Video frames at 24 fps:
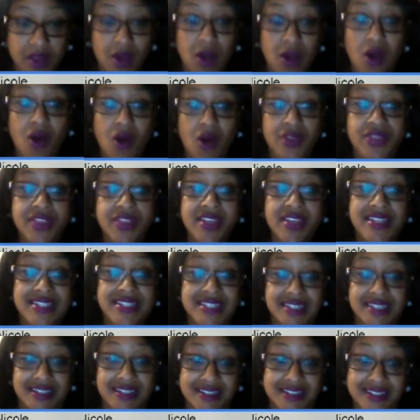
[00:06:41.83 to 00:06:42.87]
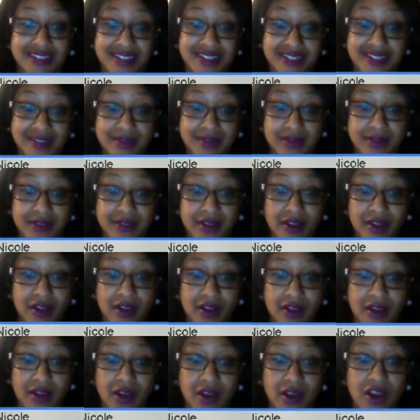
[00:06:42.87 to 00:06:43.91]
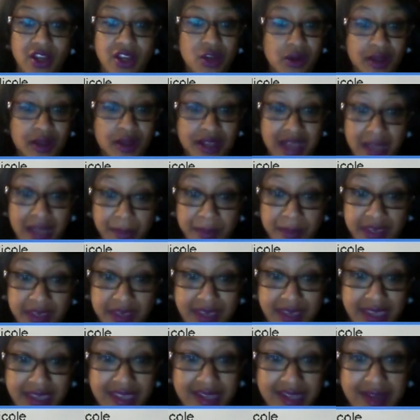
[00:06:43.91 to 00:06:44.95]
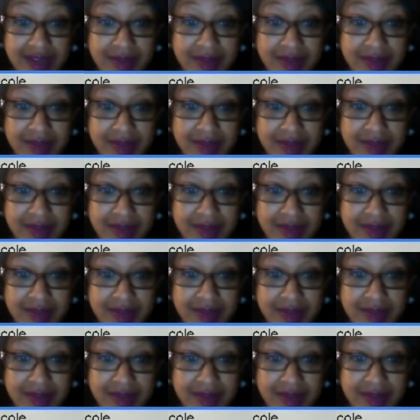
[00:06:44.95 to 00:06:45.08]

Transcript: Authentic. Are you a copycat?